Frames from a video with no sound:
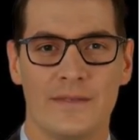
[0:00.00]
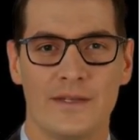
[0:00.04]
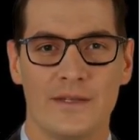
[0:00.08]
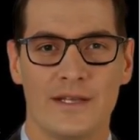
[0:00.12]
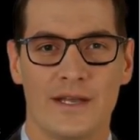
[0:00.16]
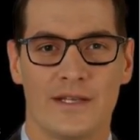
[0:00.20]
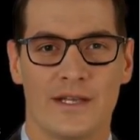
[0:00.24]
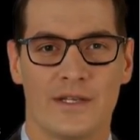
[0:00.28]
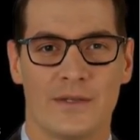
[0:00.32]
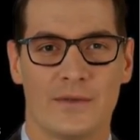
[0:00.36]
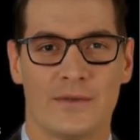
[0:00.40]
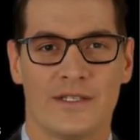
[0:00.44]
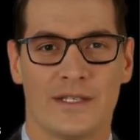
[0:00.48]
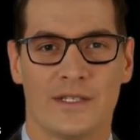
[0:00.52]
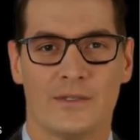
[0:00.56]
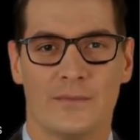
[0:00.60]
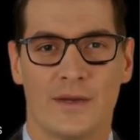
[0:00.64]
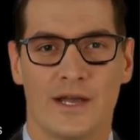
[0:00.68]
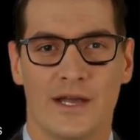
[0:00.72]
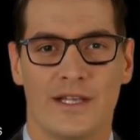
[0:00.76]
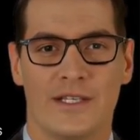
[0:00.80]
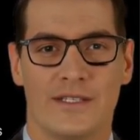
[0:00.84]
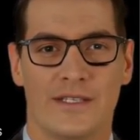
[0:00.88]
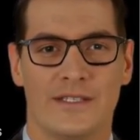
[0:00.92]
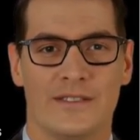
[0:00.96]
In
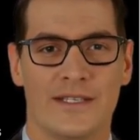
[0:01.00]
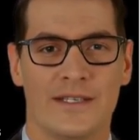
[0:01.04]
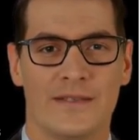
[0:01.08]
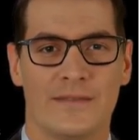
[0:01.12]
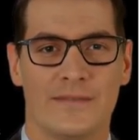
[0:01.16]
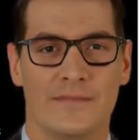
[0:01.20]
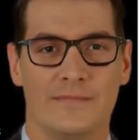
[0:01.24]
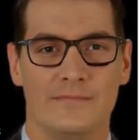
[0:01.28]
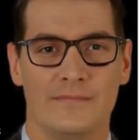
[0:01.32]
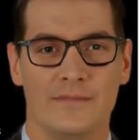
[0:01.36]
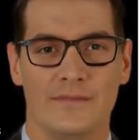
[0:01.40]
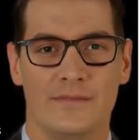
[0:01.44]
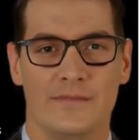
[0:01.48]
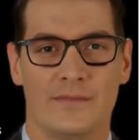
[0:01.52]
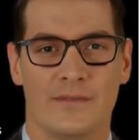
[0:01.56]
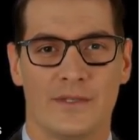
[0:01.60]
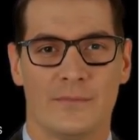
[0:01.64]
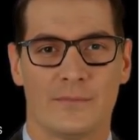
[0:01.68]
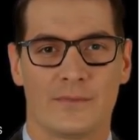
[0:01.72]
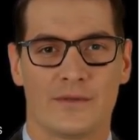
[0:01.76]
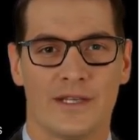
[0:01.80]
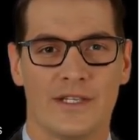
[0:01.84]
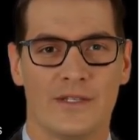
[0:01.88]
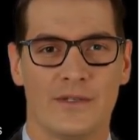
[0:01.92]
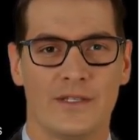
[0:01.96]
response, the
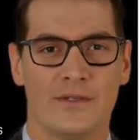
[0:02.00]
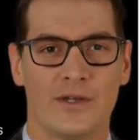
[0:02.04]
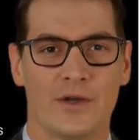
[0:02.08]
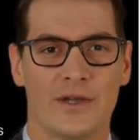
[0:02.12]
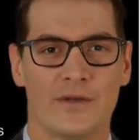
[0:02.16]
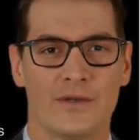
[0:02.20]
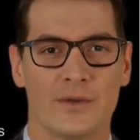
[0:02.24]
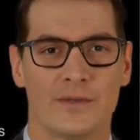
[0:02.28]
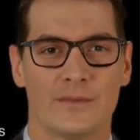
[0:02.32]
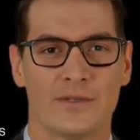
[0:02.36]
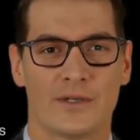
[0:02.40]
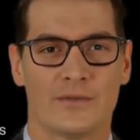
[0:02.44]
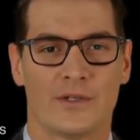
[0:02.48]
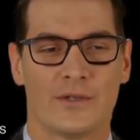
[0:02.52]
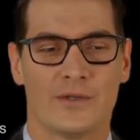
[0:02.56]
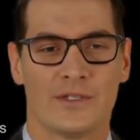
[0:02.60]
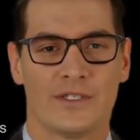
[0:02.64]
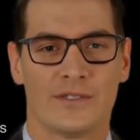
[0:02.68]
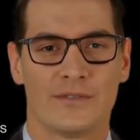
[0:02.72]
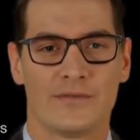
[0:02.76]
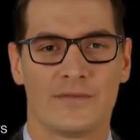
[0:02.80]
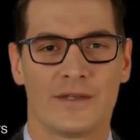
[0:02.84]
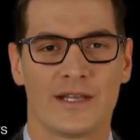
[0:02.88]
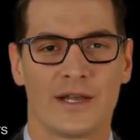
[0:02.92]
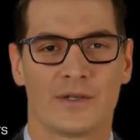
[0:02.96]
British government used
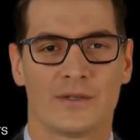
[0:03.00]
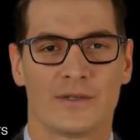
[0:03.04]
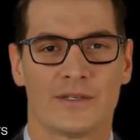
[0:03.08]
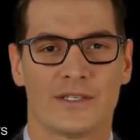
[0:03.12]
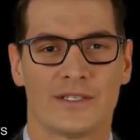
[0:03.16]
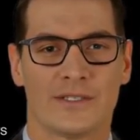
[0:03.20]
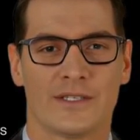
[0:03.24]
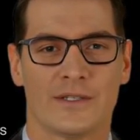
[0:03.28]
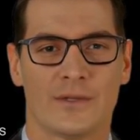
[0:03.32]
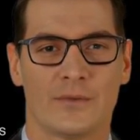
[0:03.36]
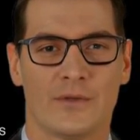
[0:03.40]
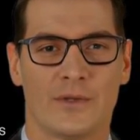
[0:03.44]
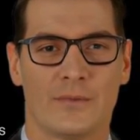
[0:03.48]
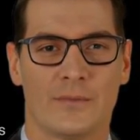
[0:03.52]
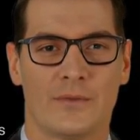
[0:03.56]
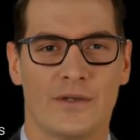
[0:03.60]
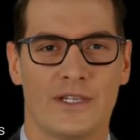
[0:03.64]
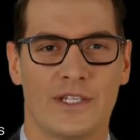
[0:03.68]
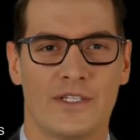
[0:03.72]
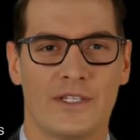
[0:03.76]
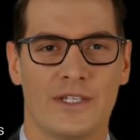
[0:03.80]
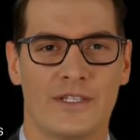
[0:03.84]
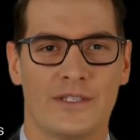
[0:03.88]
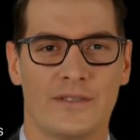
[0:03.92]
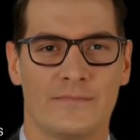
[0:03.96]
violence and
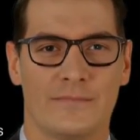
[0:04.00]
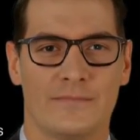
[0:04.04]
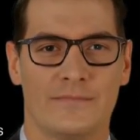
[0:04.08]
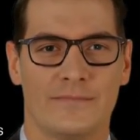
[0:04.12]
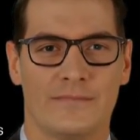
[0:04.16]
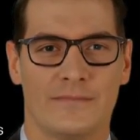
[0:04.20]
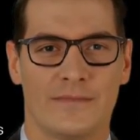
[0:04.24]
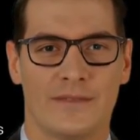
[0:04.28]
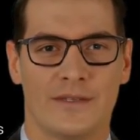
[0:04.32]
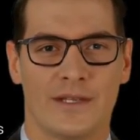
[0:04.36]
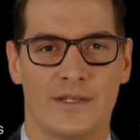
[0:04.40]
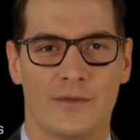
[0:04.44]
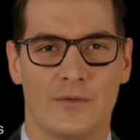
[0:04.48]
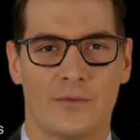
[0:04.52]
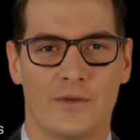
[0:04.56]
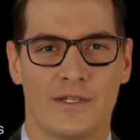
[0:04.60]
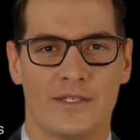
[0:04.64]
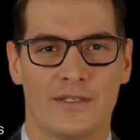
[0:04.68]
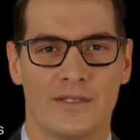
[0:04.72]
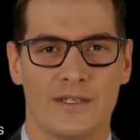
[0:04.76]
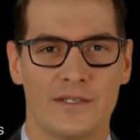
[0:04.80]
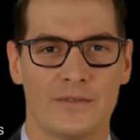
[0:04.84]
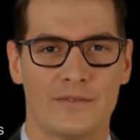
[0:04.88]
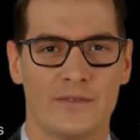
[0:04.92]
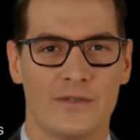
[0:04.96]
repression,
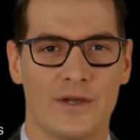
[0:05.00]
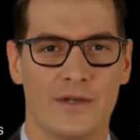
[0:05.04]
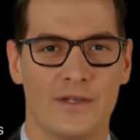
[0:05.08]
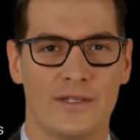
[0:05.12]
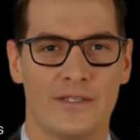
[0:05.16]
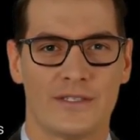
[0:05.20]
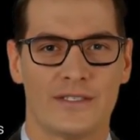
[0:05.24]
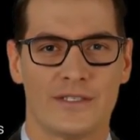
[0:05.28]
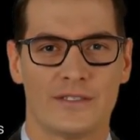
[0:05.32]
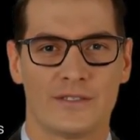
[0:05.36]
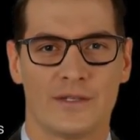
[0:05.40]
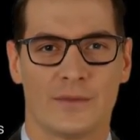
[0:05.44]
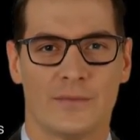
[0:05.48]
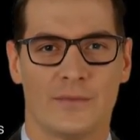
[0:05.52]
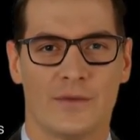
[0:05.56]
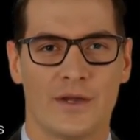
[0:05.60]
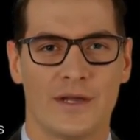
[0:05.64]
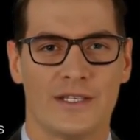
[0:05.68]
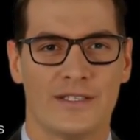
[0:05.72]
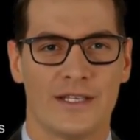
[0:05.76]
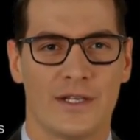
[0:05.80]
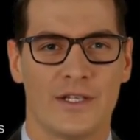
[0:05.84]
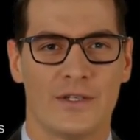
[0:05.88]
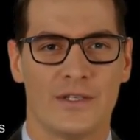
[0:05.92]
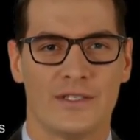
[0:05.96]
arresting thousands of
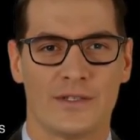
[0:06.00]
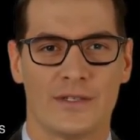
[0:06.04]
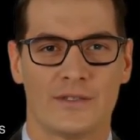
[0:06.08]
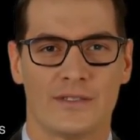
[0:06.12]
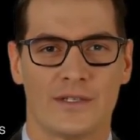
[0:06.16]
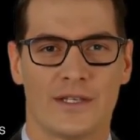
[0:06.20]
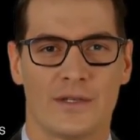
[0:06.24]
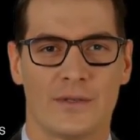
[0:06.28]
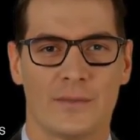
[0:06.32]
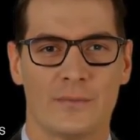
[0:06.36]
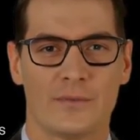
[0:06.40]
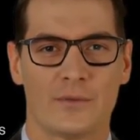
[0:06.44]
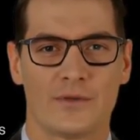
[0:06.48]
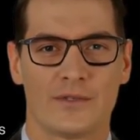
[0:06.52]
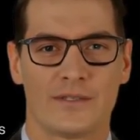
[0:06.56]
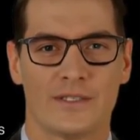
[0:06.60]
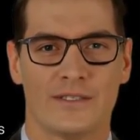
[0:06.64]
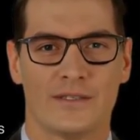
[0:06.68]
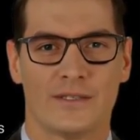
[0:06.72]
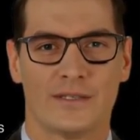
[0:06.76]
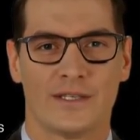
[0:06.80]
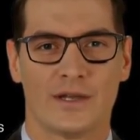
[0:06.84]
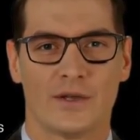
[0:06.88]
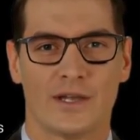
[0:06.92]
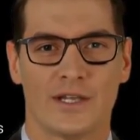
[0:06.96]
protesters and imposing
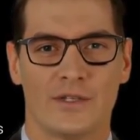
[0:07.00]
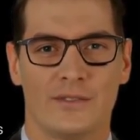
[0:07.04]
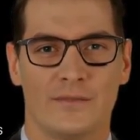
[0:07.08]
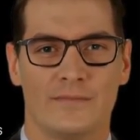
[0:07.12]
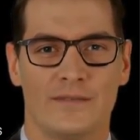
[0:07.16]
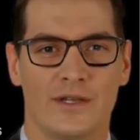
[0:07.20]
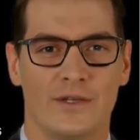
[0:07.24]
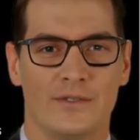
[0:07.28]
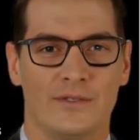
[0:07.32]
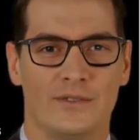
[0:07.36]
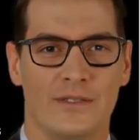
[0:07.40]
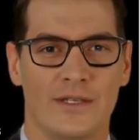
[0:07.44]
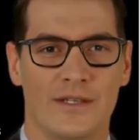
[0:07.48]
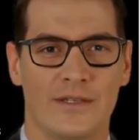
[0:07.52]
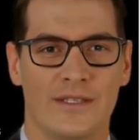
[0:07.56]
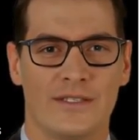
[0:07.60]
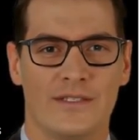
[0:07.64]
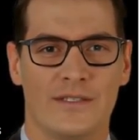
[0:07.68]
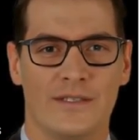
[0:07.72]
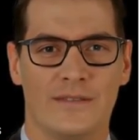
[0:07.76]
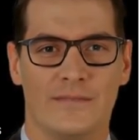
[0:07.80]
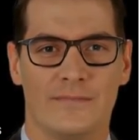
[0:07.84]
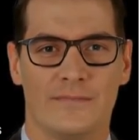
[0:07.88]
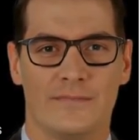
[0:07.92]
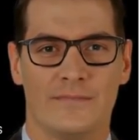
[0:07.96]
harsh
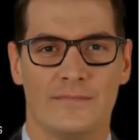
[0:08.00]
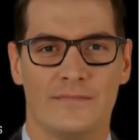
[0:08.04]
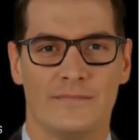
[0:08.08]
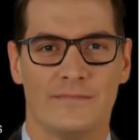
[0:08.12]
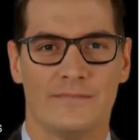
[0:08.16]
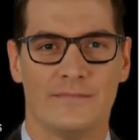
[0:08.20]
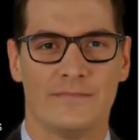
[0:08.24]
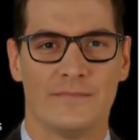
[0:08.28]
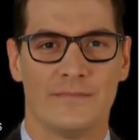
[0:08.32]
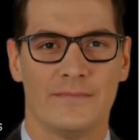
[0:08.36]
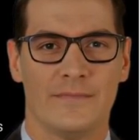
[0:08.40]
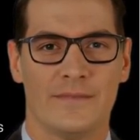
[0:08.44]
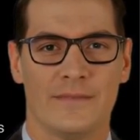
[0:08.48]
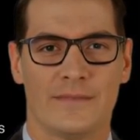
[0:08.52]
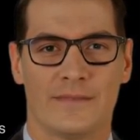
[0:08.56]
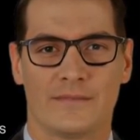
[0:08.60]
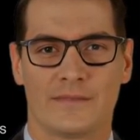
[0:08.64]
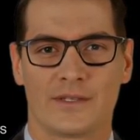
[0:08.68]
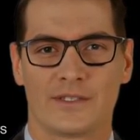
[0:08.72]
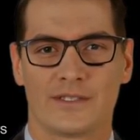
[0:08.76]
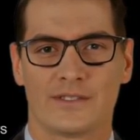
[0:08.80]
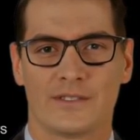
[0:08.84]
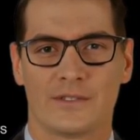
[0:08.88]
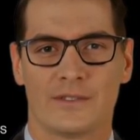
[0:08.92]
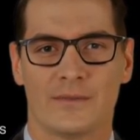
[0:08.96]
penalties.
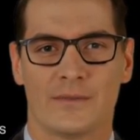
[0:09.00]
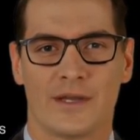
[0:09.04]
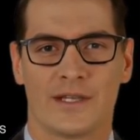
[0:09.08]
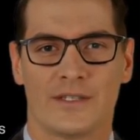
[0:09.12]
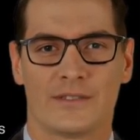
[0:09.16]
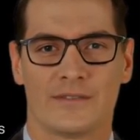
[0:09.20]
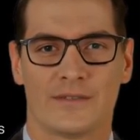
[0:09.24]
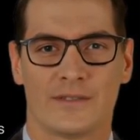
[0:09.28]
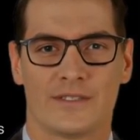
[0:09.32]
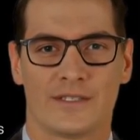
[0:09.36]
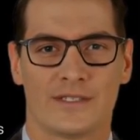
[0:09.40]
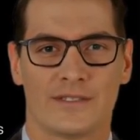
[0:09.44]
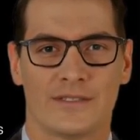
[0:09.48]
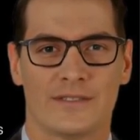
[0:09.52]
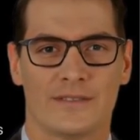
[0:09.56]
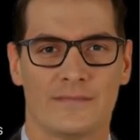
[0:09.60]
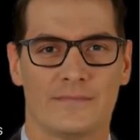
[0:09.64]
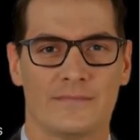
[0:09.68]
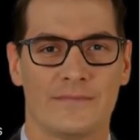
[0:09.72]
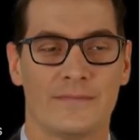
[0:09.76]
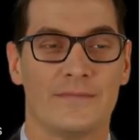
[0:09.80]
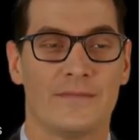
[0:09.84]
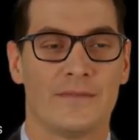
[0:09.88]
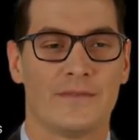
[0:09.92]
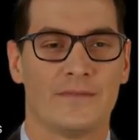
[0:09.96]
Despite this,
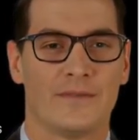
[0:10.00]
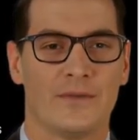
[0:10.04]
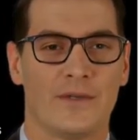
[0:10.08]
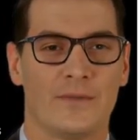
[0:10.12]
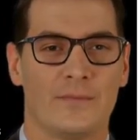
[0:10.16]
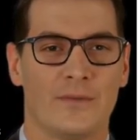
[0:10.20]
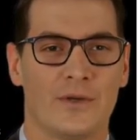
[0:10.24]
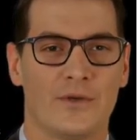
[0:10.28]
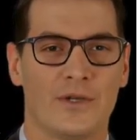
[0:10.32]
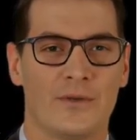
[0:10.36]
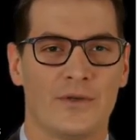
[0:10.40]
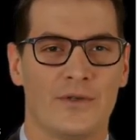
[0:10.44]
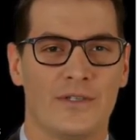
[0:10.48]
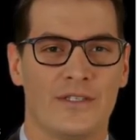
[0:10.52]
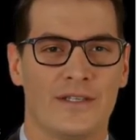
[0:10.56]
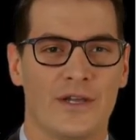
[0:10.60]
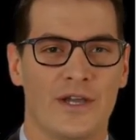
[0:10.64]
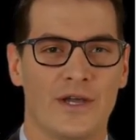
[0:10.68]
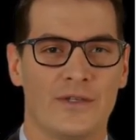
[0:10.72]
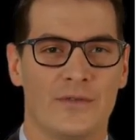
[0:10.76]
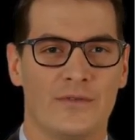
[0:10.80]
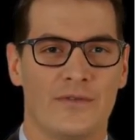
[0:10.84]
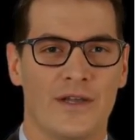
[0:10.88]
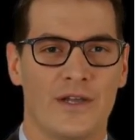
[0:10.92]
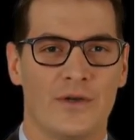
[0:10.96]
the people's
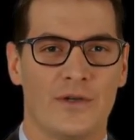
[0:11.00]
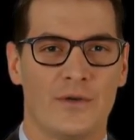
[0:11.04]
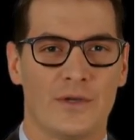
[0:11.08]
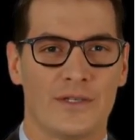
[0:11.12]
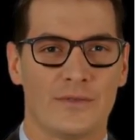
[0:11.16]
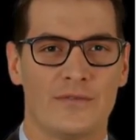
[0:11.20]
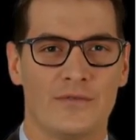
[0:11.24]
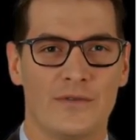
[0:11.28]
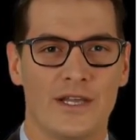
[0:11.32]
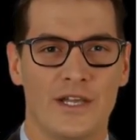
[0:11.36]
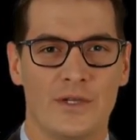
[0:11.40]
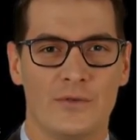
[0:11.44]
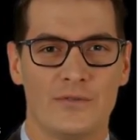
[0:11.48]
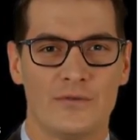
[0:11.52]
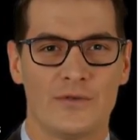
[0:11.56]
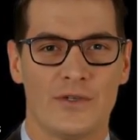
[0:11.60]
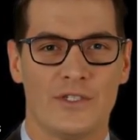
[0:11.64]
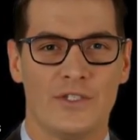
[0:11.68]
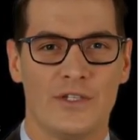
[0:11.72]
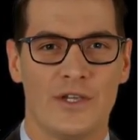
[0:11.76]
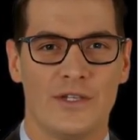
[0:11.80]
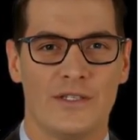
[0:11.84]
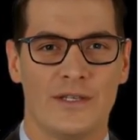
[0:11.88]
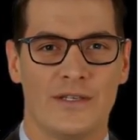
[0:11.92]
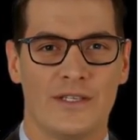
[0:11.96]
nonviolent fight for
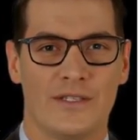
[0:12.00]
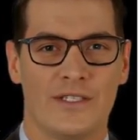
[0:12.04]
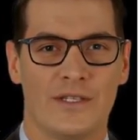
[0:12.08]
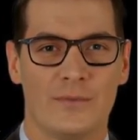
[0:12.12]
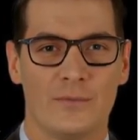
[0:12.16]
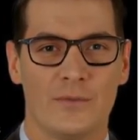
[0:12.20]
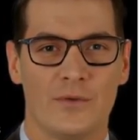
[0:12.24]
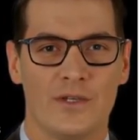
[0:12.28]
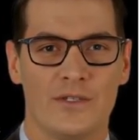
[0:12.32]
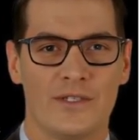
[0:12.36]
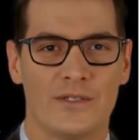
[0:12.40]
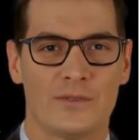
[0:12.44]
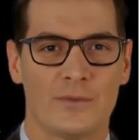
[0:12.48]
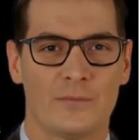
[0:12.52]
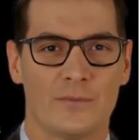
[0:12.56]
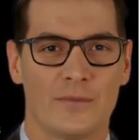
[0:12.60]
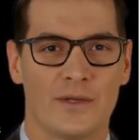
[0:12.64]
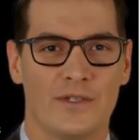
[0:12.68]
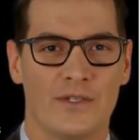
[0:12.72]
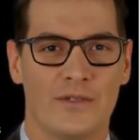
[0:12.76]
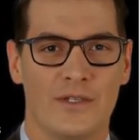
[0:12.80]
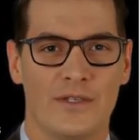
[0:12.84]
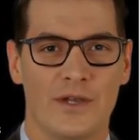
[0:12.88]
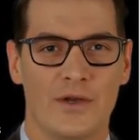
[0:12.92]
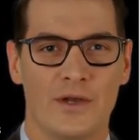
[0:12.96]
justice pushed the
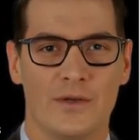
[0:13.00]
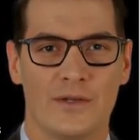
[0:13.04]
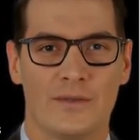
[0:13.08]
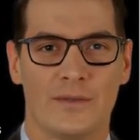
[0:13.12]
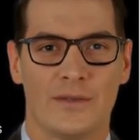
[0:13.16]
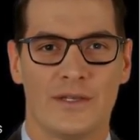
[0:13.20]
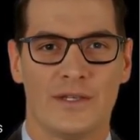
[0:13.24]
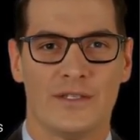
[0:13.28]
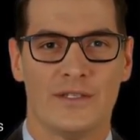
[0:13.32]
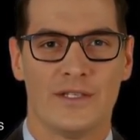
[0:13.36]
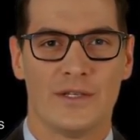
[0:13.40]
British government to